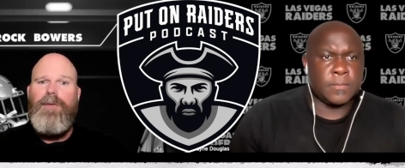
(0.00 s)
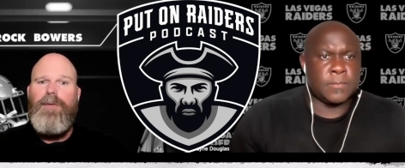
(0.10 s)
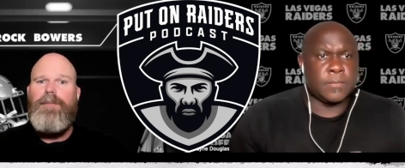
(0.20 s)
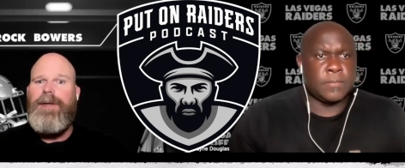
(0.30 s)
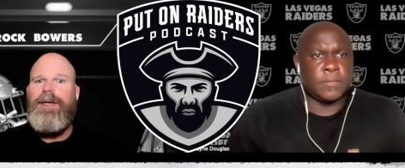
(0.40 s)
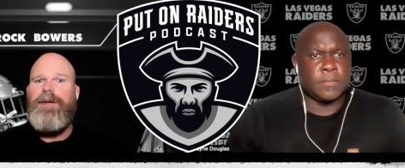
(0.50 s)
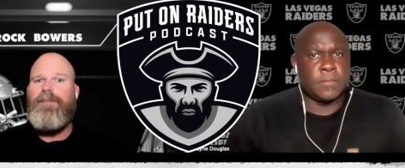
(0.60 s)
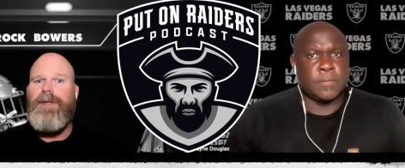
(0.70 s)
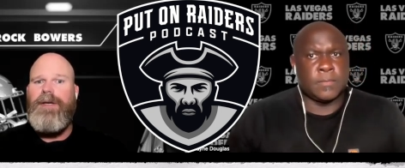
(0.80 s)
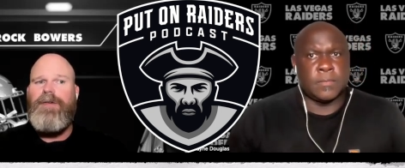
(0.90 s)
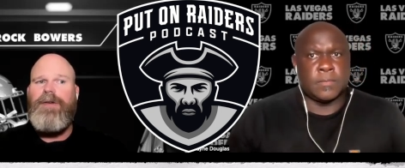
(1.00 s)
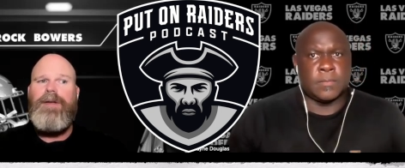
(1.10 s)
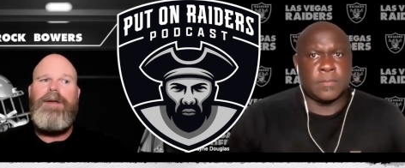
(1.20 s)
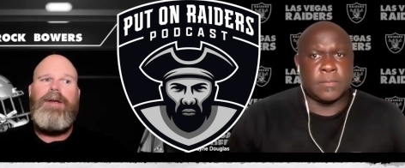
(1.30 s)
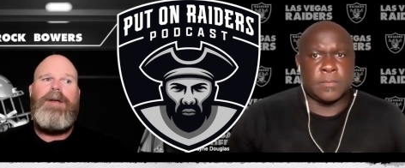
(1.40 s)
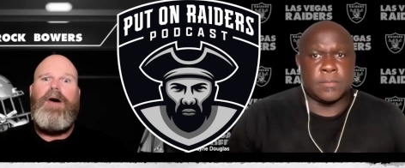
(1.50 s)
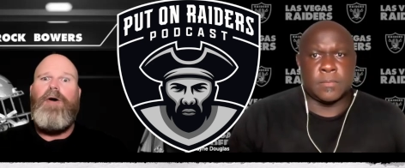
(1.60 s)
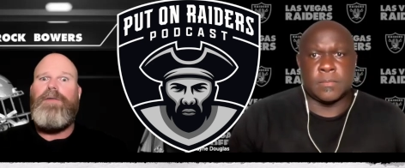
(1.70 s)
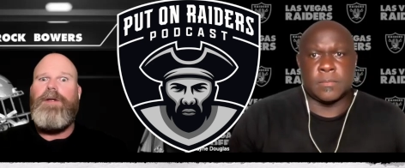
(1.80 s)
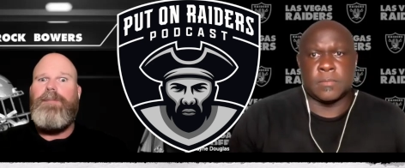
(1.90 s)
Speaker 1: or a big completion,
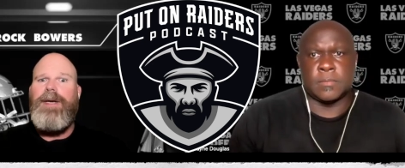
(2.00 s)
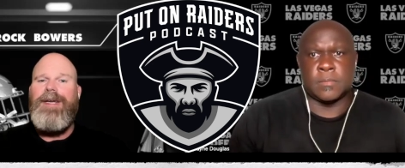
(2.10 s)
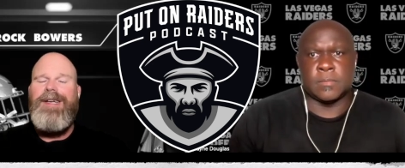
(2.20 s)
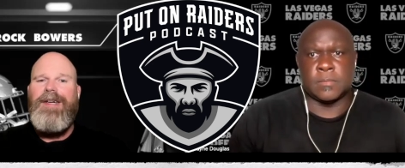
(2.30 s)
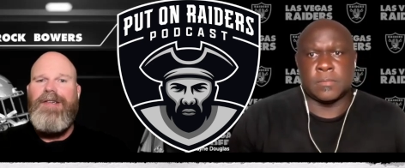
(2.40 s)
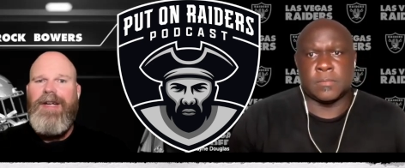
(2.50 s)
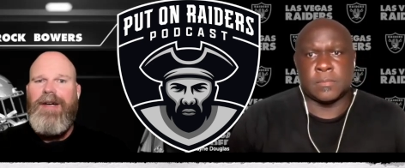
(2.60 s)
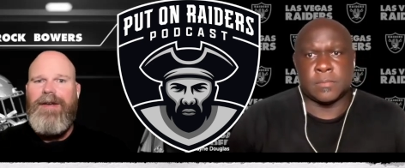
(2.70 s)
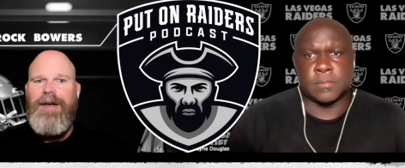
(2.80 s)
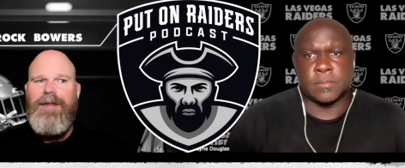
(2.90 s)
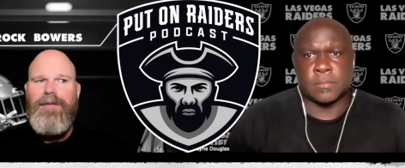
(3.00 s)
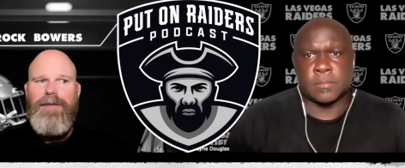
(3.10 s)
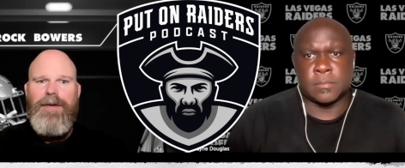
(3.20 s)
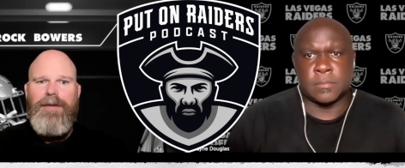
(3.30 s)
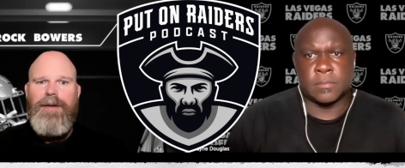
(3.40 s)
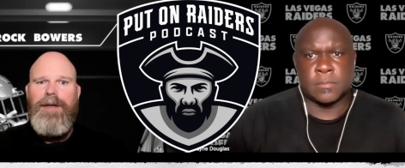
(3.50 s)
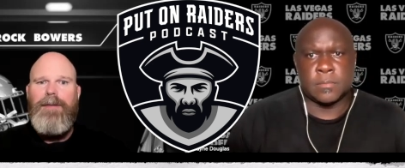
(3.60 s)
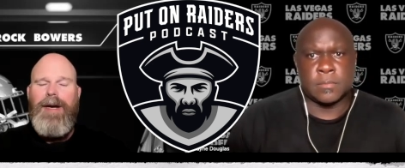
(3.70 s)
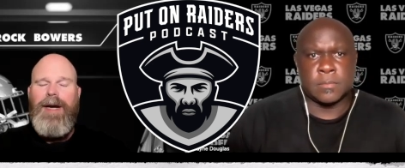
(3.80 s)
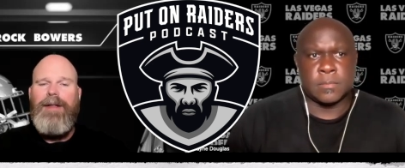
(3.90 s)
hopefully a big touchdown down the field, and,
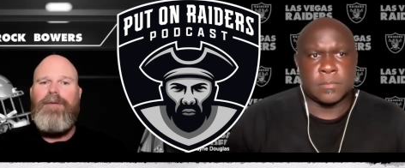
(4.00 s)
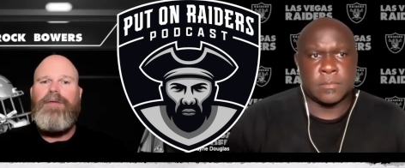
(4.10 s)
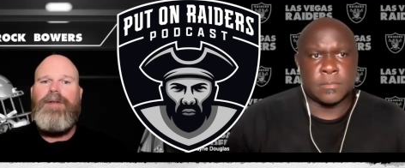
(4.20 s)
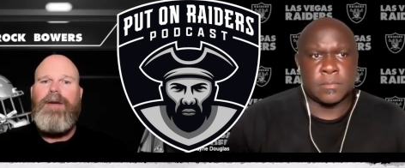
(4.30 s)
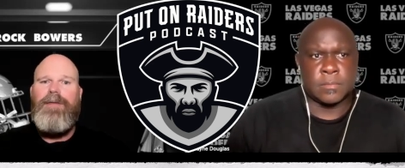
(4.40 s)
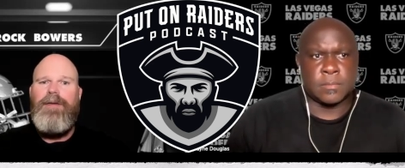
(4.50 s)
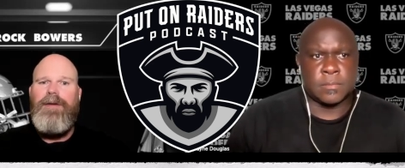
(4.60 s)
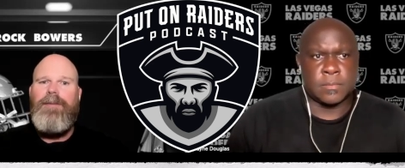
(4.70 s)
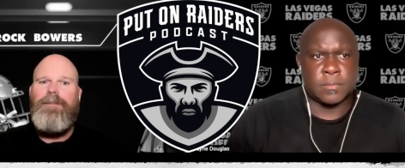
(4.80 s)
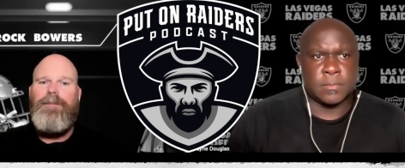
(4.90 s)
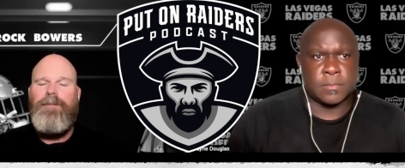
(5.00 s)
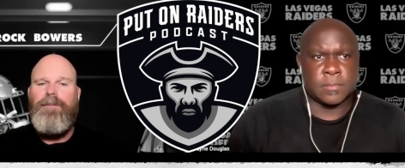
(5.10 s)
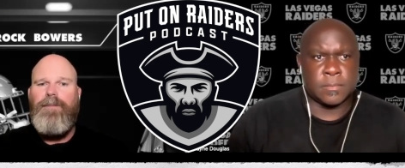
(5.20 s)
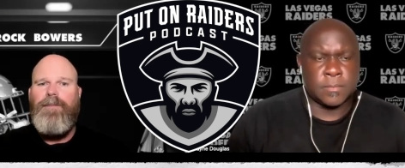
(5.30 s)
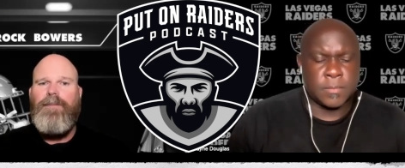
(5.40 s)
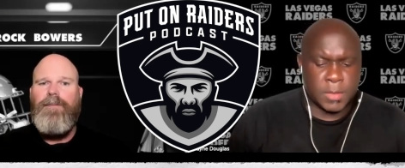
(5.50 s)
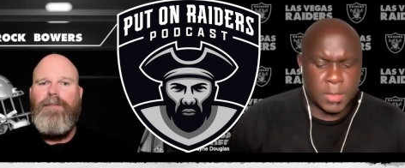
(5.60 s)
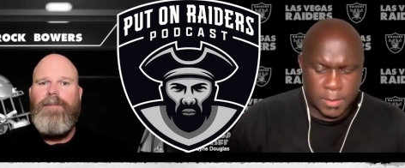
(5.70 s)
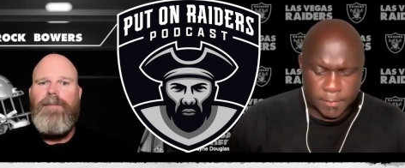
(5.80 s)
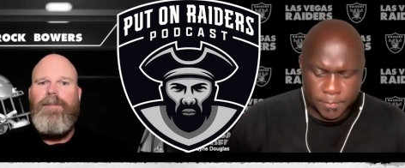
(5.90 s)
and back those safeties up.
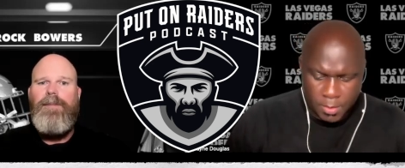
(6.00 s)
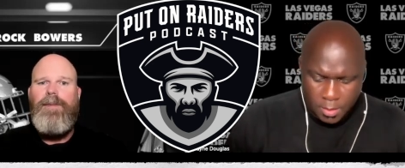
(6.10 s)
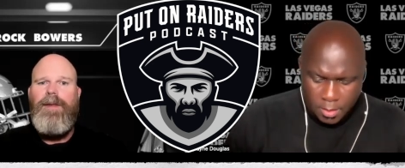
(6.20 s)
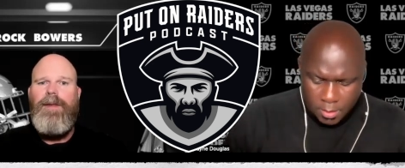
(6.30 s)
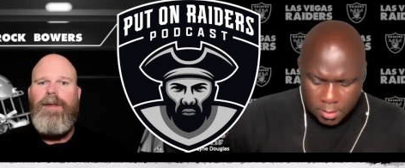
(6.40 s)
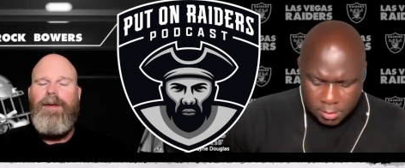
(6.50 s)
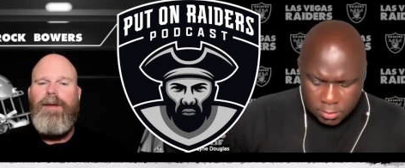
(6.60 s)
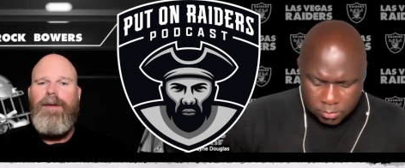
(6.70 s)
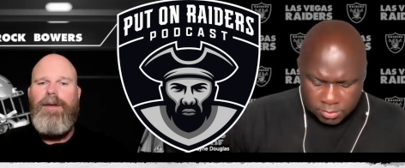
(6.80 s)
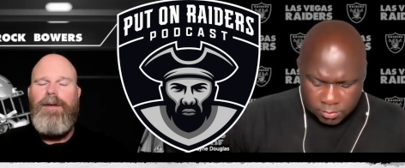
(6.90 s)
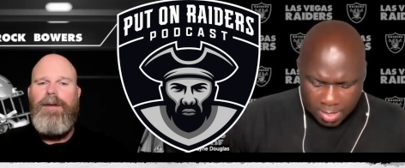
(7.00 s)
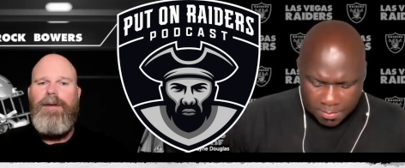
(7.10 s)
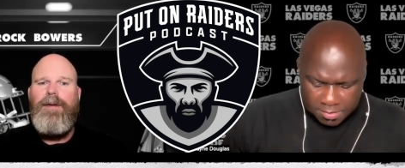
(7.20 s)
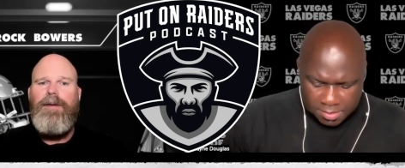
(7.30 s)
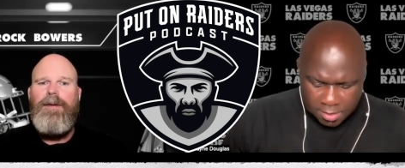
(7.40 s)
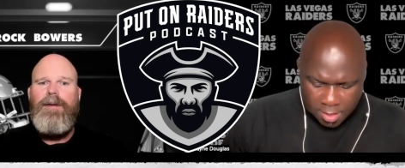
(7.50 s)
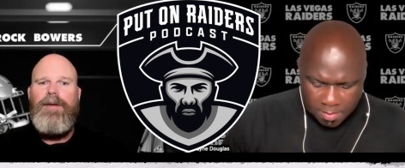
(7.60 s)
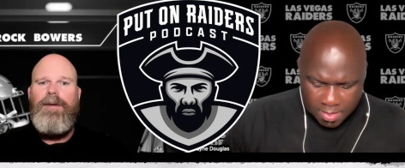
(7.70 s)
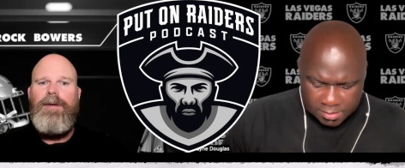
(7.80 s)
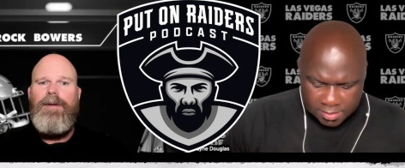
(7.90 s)
Speaker 2: Yeah, we'll see what happens there. I
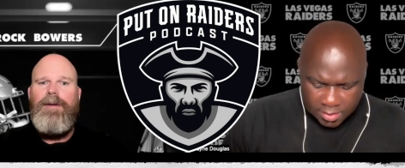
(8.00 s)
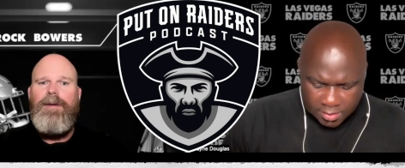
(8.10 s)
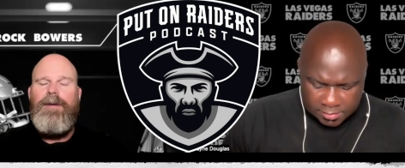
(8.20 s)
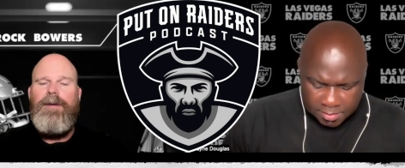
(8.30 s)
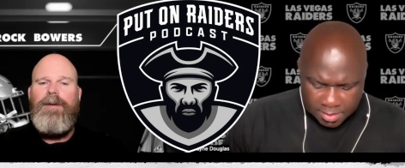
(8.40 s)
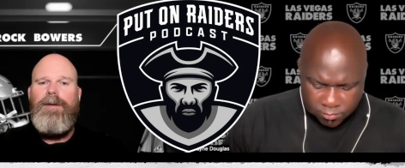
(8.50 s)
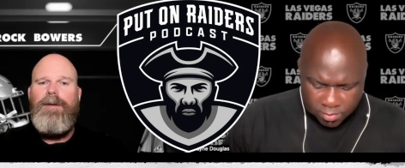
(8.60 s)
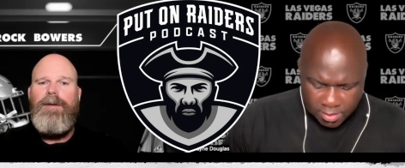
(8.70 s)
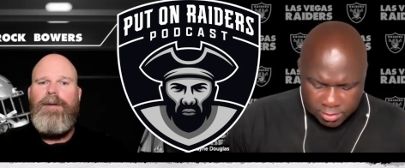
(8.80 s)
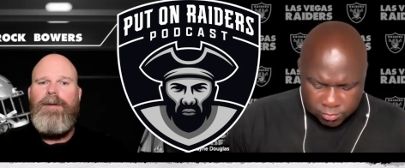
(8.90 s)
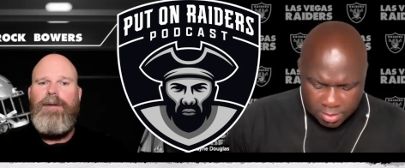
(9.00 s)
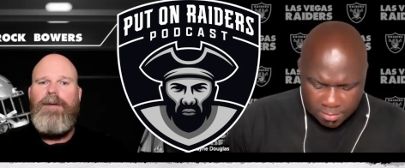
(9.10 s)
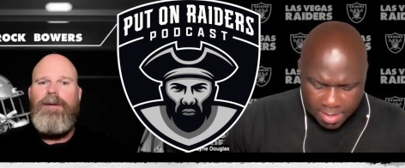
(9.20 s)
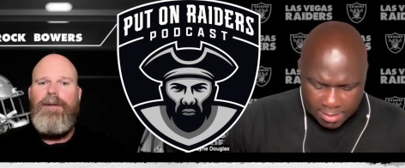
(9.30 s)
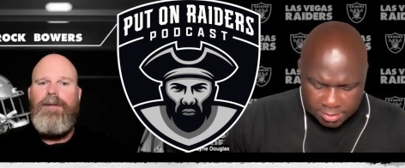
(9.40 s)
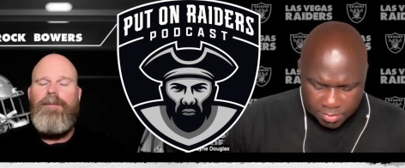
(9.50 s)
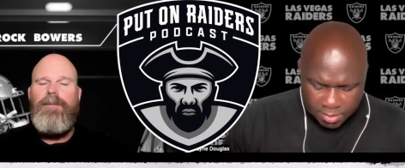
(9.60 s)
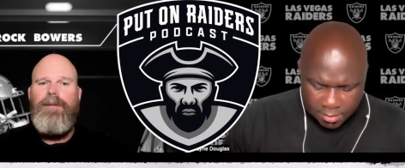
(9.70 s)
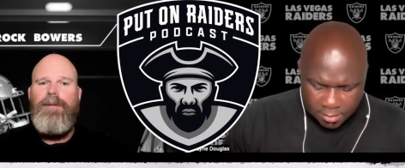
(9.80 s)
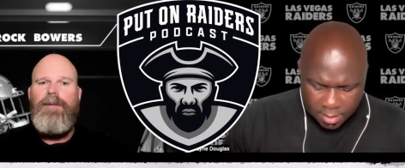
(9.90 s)
mean, that's that's gonna be a really intriguing matchup
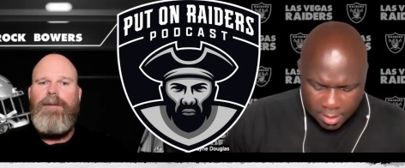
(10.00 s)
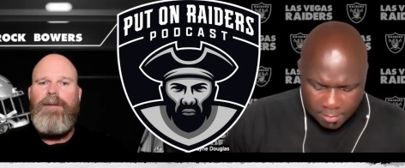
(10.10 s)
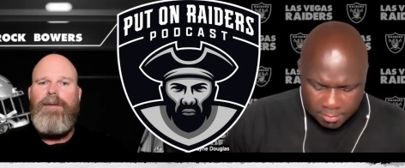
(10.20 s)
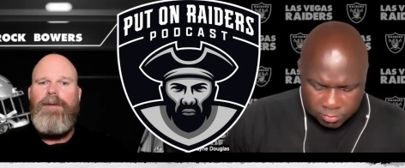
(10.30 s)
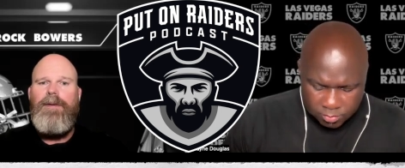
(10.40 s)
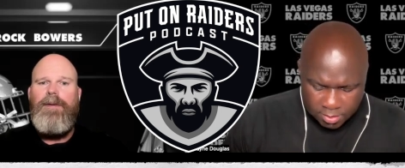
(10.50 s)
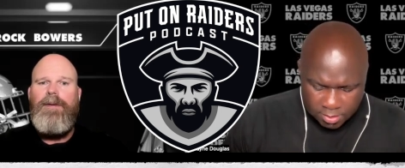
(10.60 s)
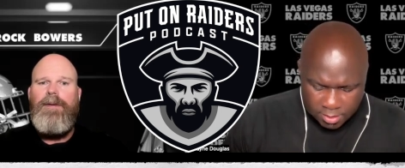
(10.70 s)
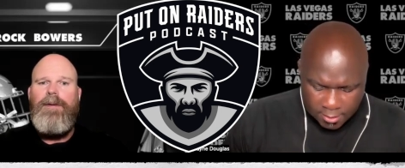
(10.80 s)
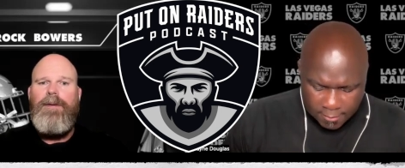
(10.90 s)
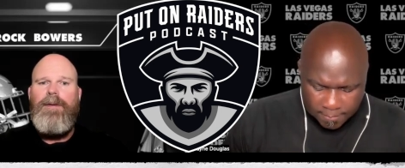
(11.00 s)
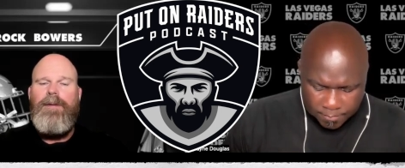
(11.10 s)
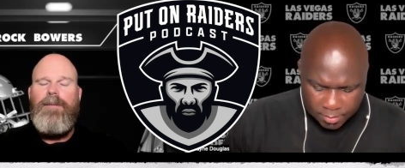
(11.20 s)
there um, between um,